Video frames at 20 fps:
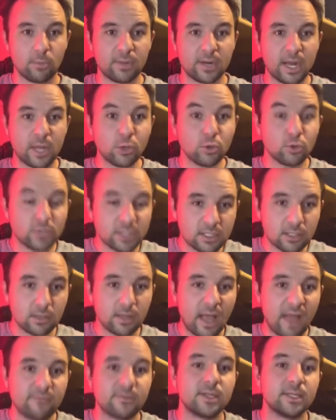but now you still
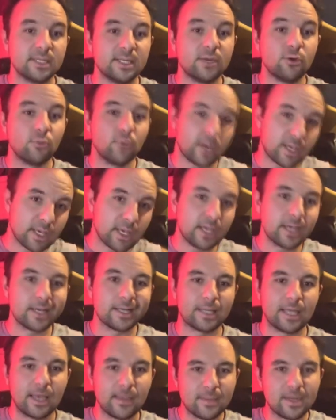have to deal with King
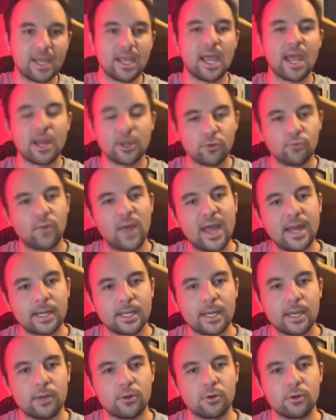Calamity and
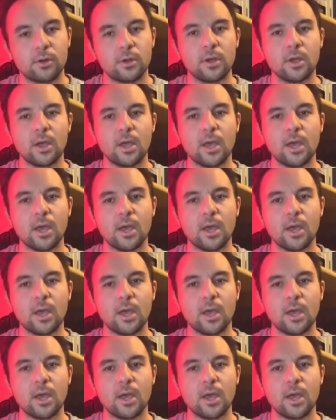Eradicator.